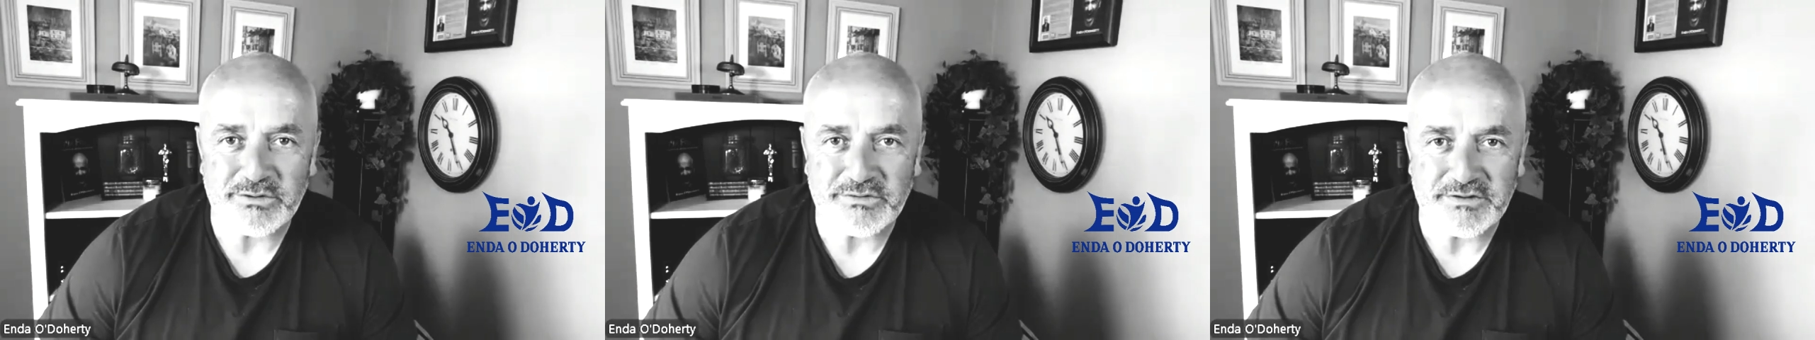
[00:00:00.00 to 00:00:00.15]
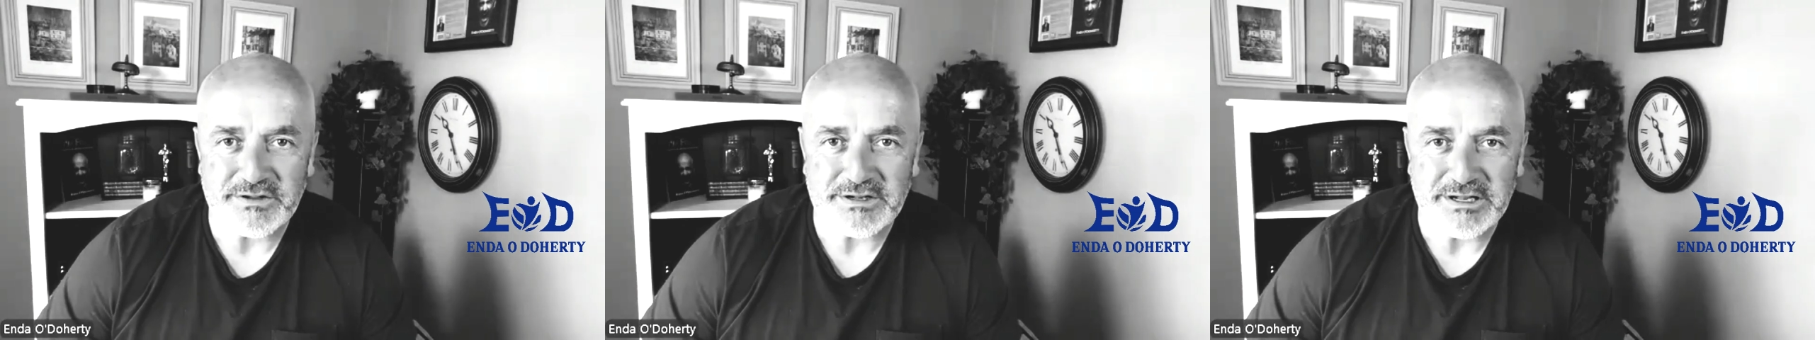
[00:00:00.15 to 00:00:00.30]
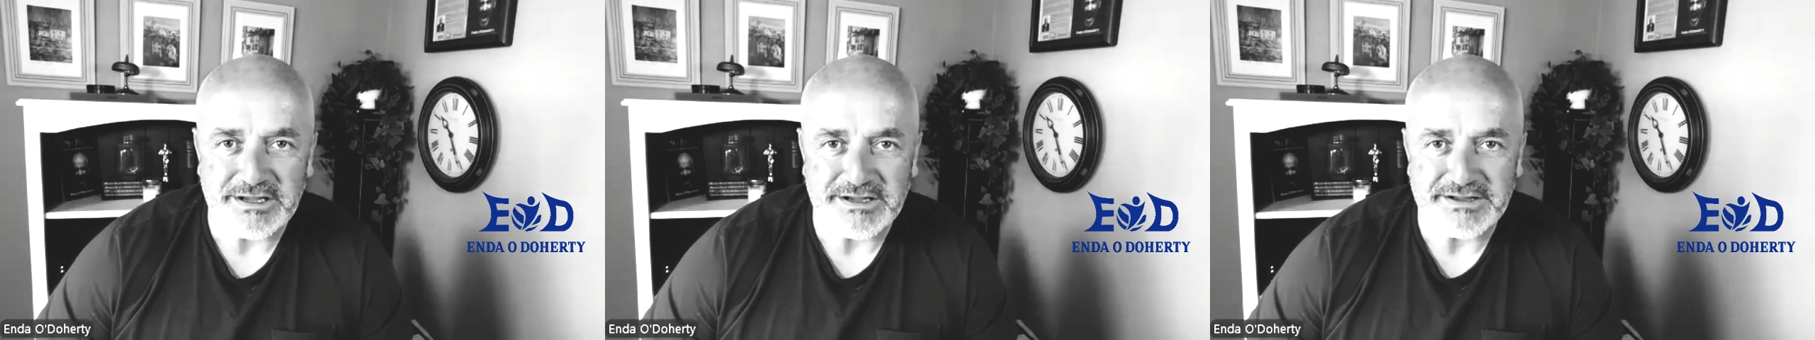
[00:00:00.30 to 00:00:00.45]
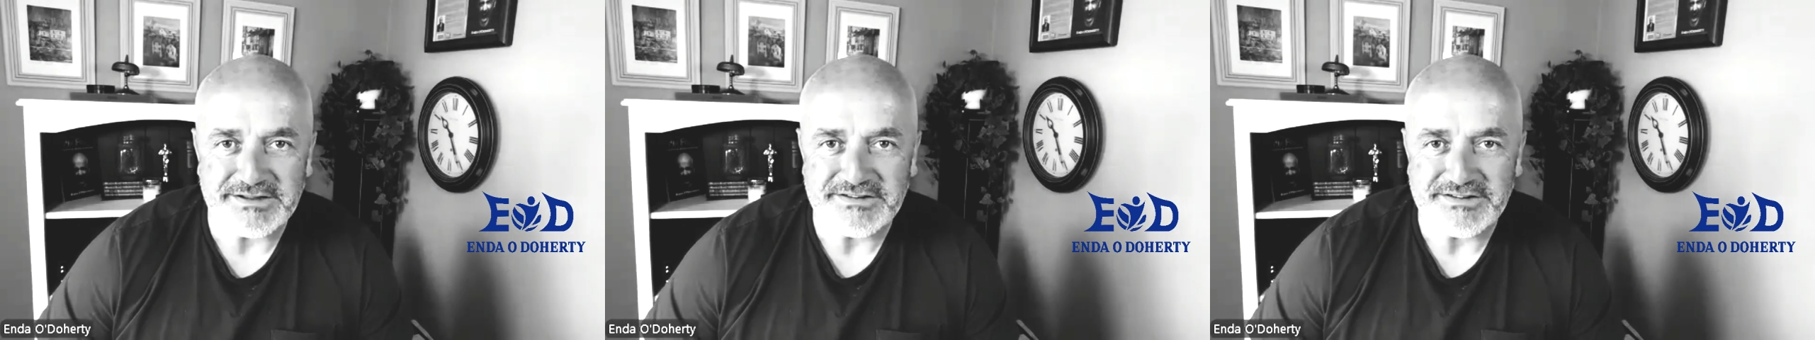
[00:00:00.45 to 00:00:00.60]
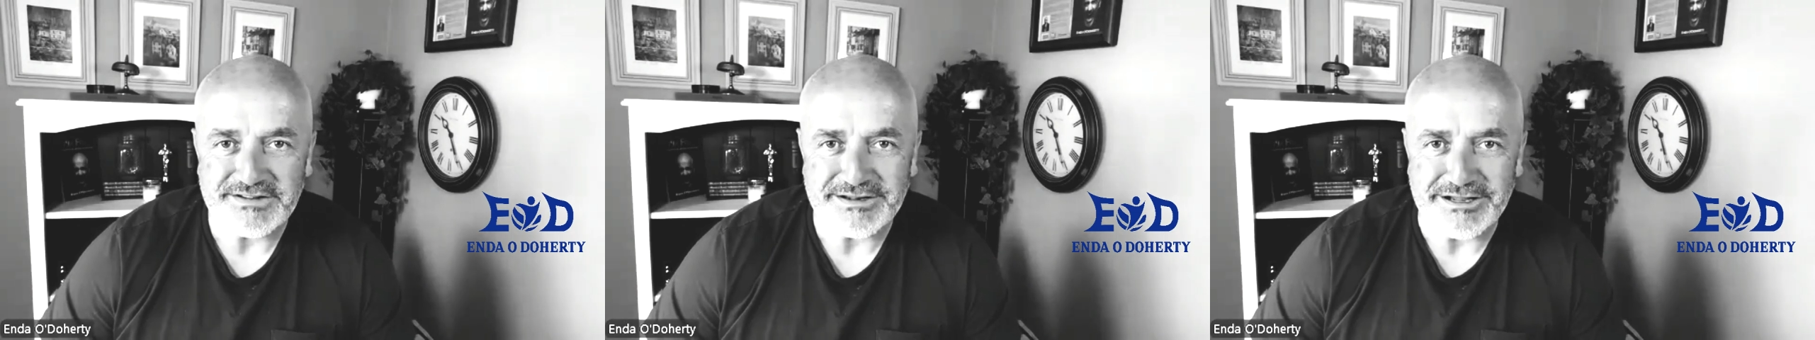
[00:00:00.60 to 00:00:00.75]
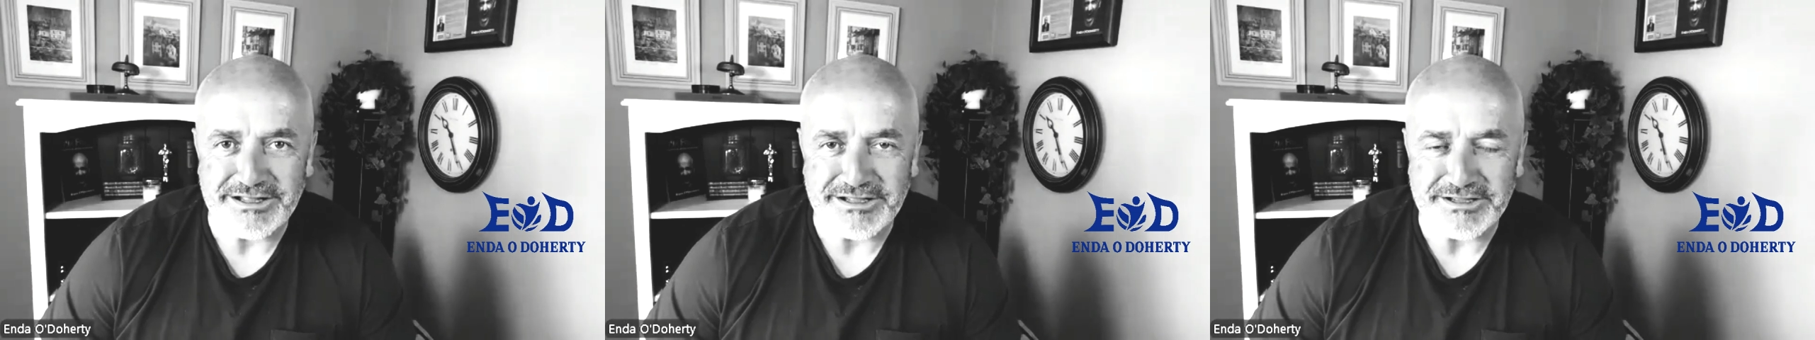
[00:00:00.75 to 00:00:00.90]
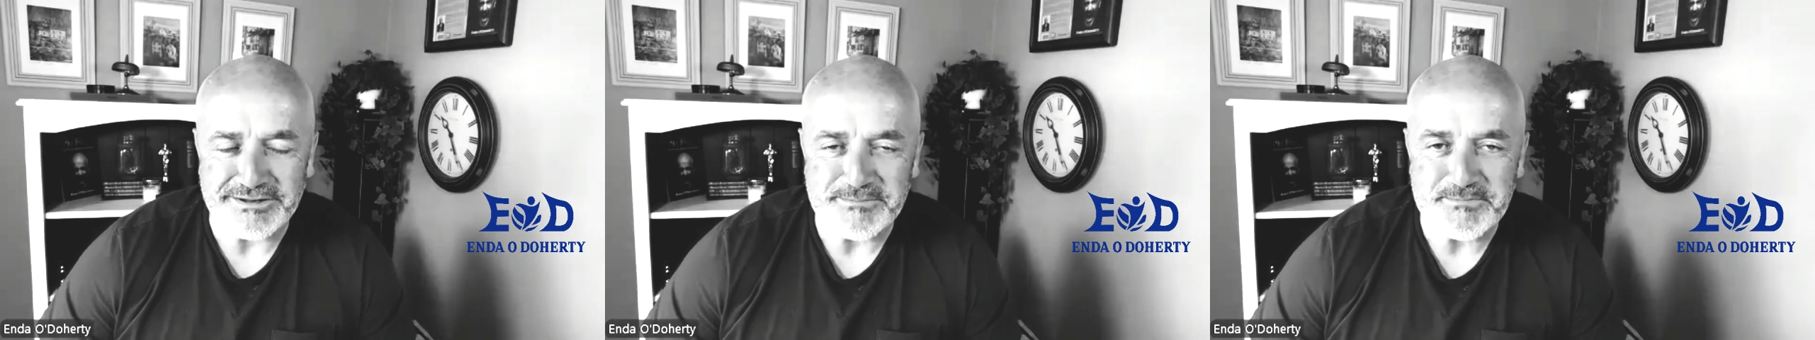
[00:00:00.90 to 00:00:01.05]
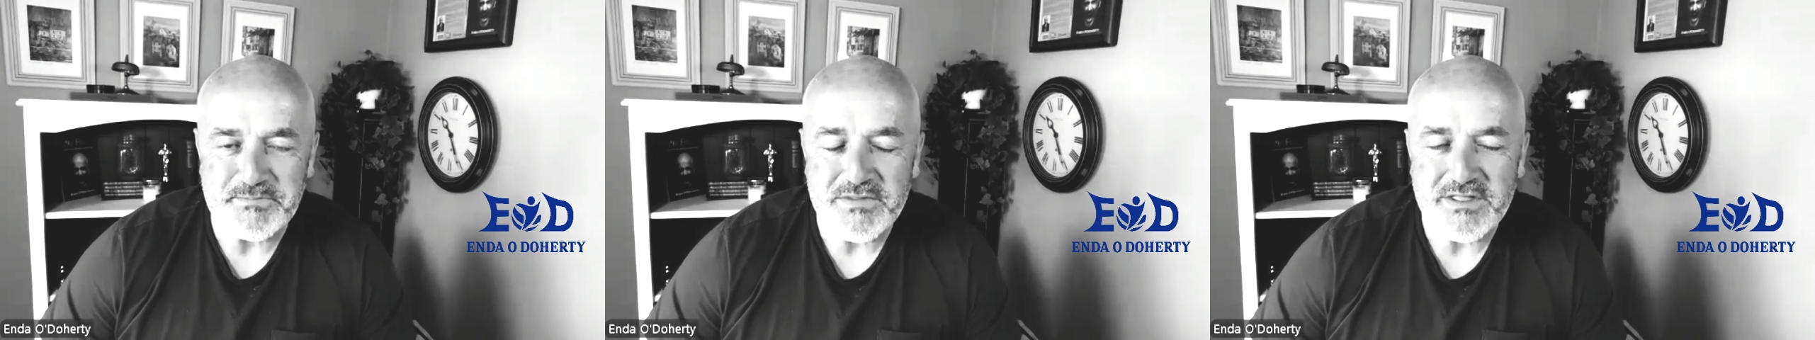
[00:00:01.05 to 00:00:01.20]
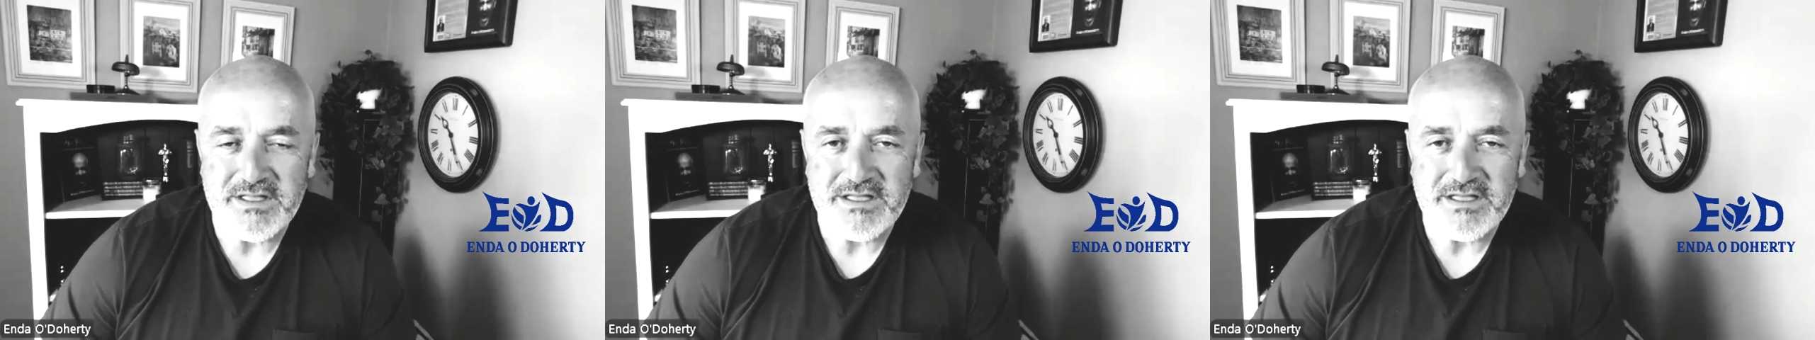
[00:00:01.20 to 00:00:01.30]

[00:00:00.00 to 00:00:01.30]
with a client online.